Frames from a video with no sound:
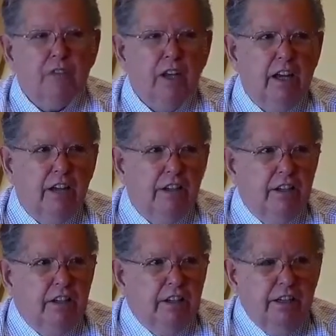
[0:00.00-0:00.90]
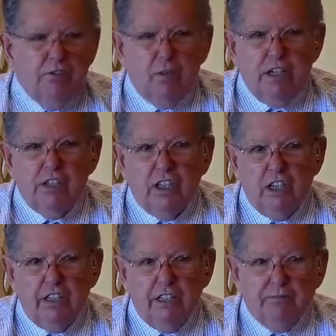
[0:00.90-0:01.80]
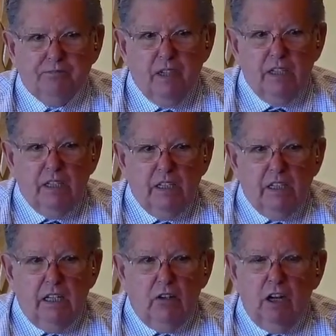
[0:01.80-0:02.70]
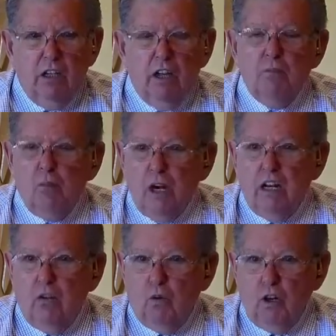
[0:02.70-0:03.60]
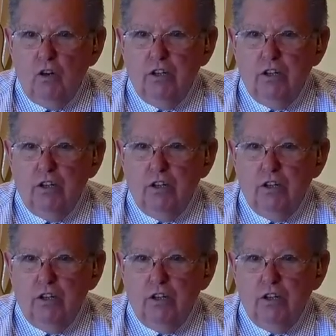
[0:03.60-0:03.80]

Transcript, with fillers: and uh, it's basically uh, an umbrella word